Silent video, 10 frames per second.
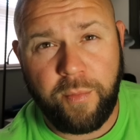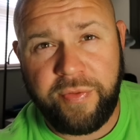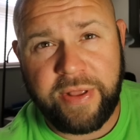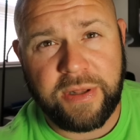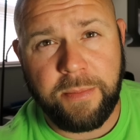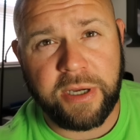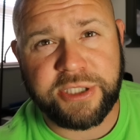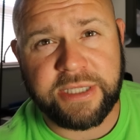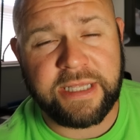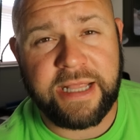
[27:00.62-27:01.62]
within the
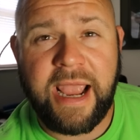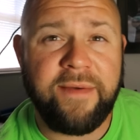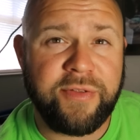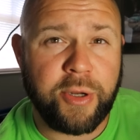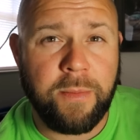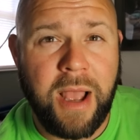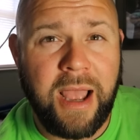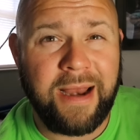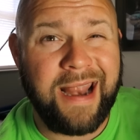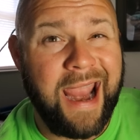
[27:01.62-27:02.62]
budget that they have in their
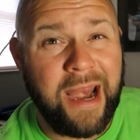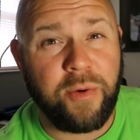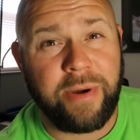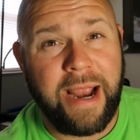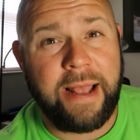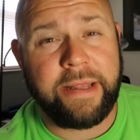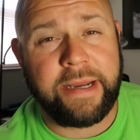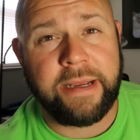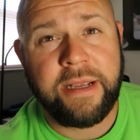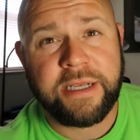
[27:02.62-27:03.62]
mind and
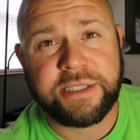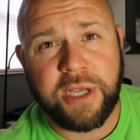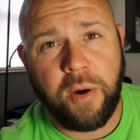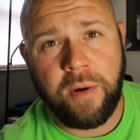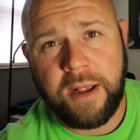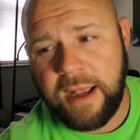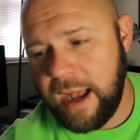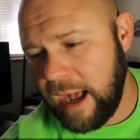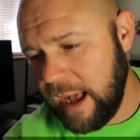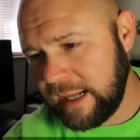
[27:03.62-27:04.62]
reality. So
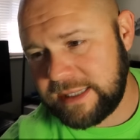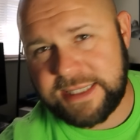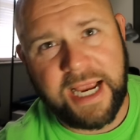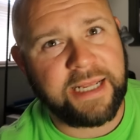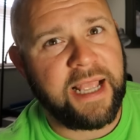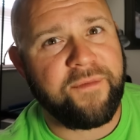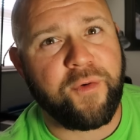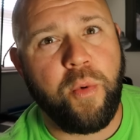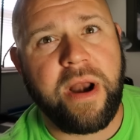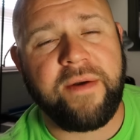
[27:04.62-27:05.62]
take that
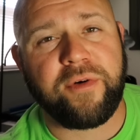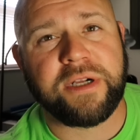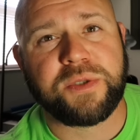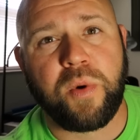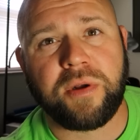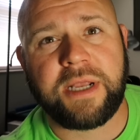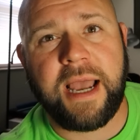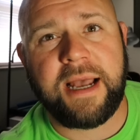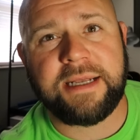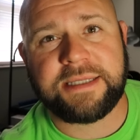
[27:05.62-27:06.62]
for whatever it's worth,
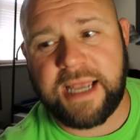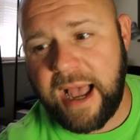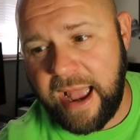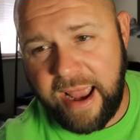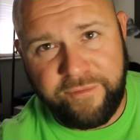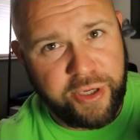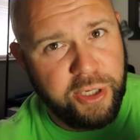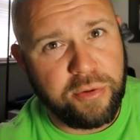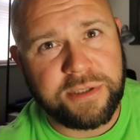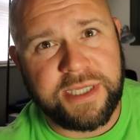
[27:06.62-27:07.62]
guys. I have
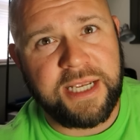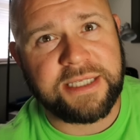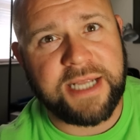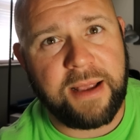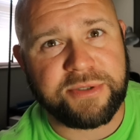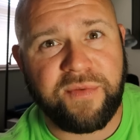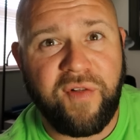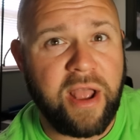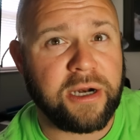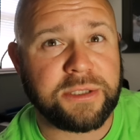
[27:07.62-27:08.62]
used these types of
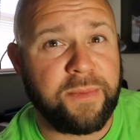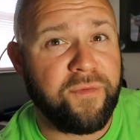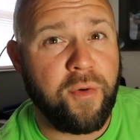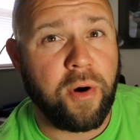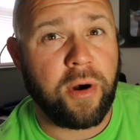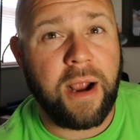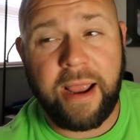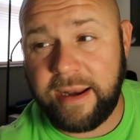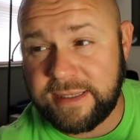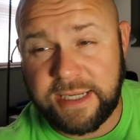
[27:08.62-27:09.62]
flyers before.
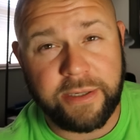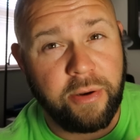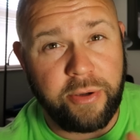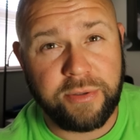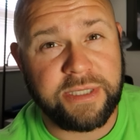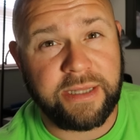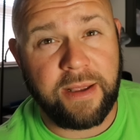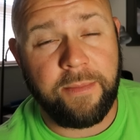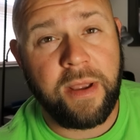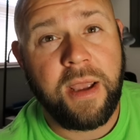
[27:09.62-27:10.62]
I intend on using
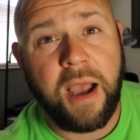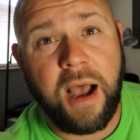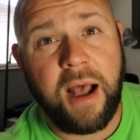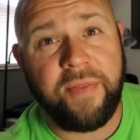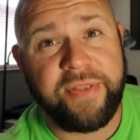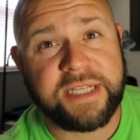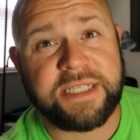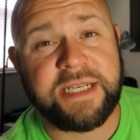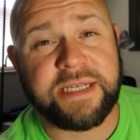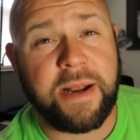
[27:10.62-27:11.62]
them this
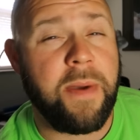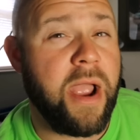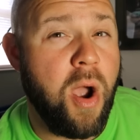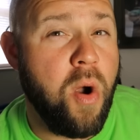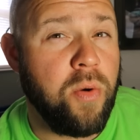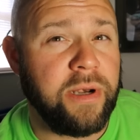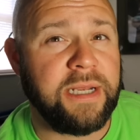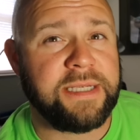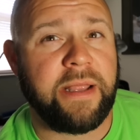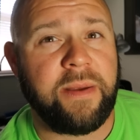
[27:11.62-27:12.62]
season in my own
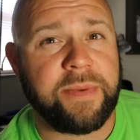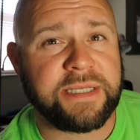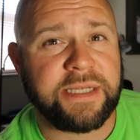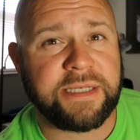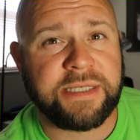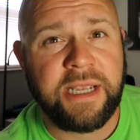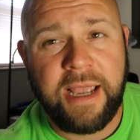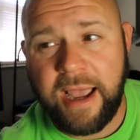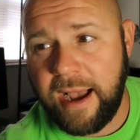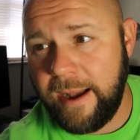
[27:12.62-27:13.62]
detailing business.
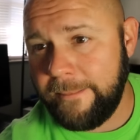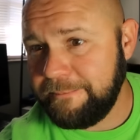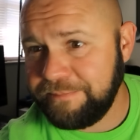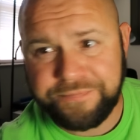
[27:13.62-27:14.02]
Let